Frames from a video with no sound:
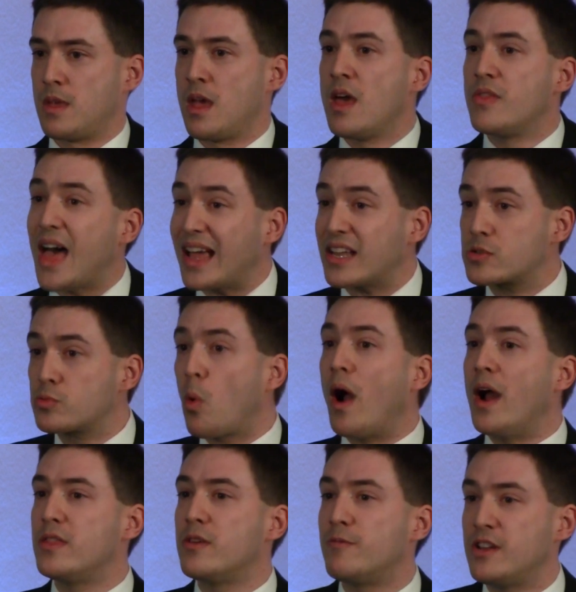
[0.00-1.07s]
That's why
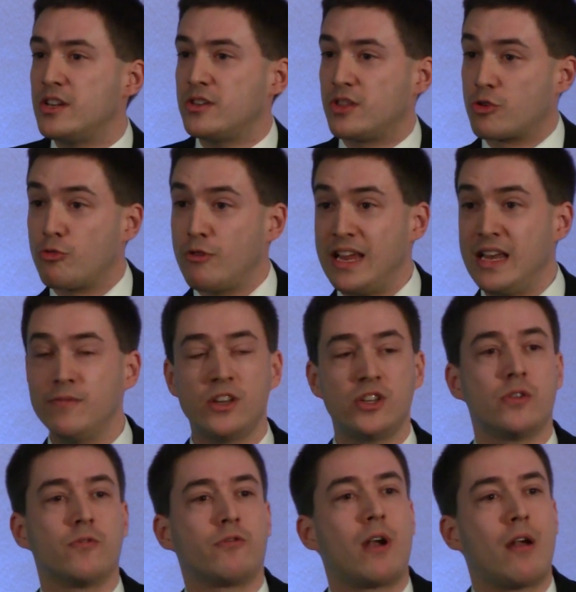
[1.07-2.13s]
the green vision
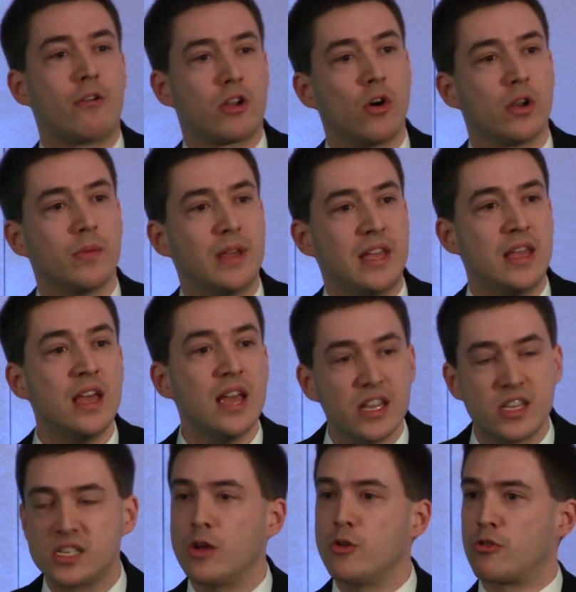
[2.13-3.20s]
for our economy is
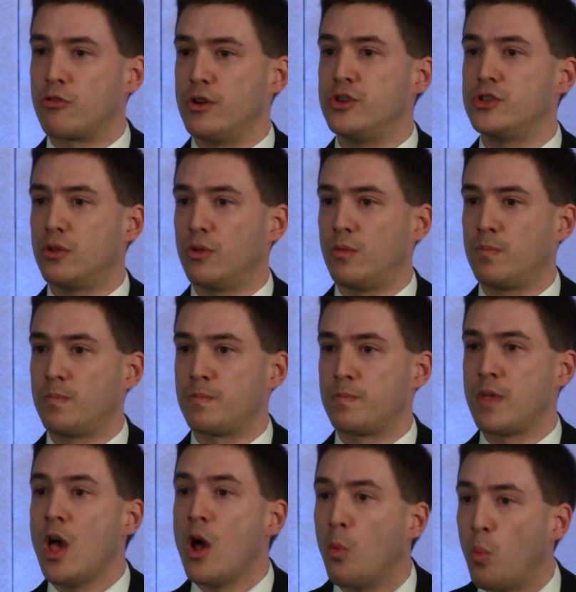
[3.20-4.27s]
so crucial.
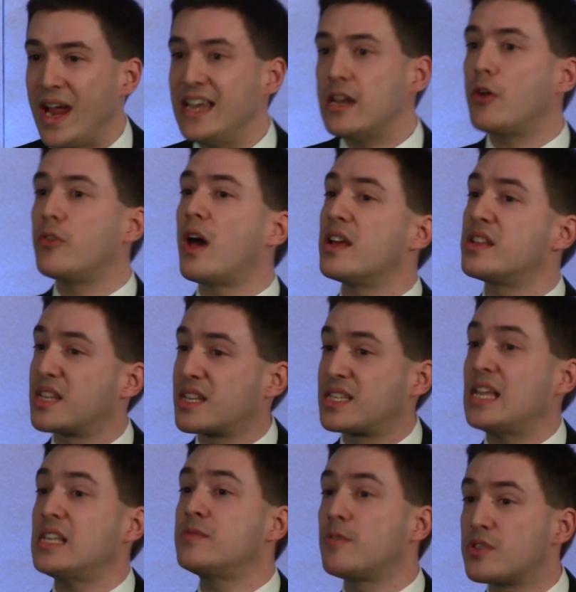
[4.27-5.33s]
We know that a
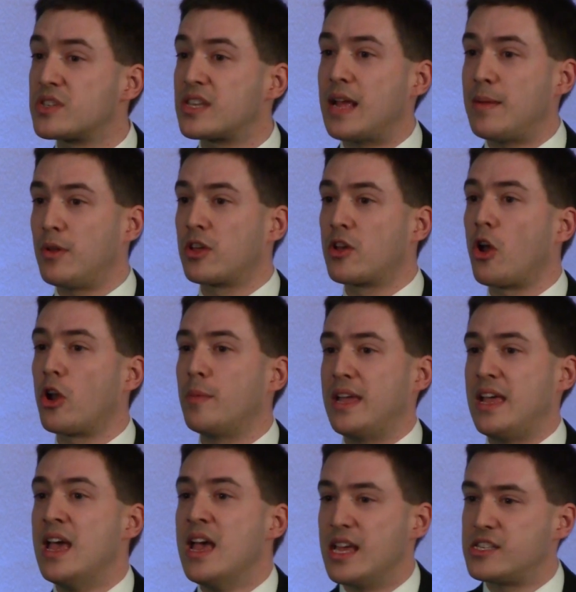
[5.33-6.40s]
successful, stable economy
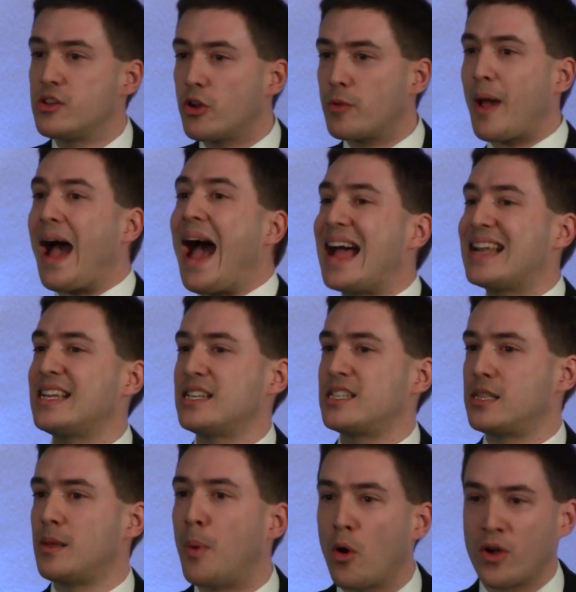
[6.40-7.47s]
is not about adding to the
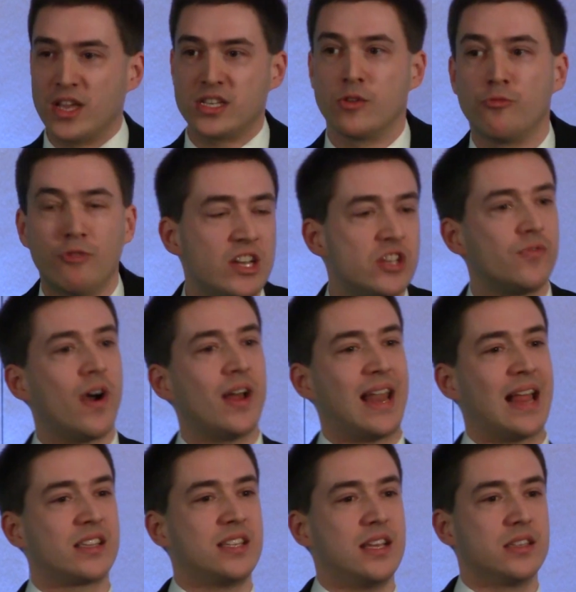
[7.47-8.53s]
pockets of rich
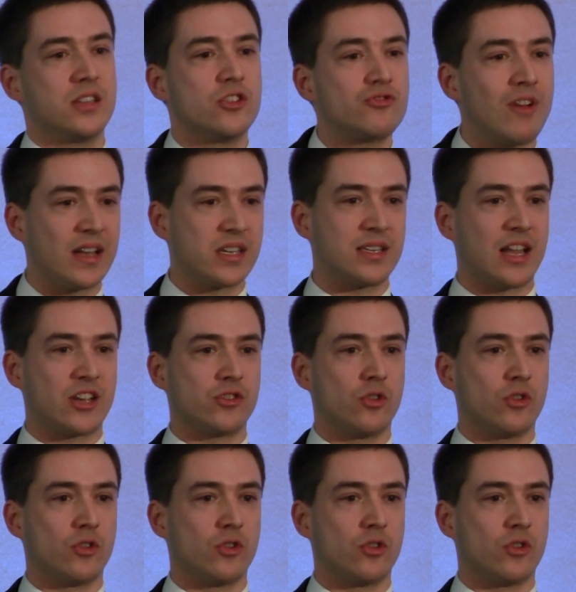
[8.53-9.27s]
financiers and transnational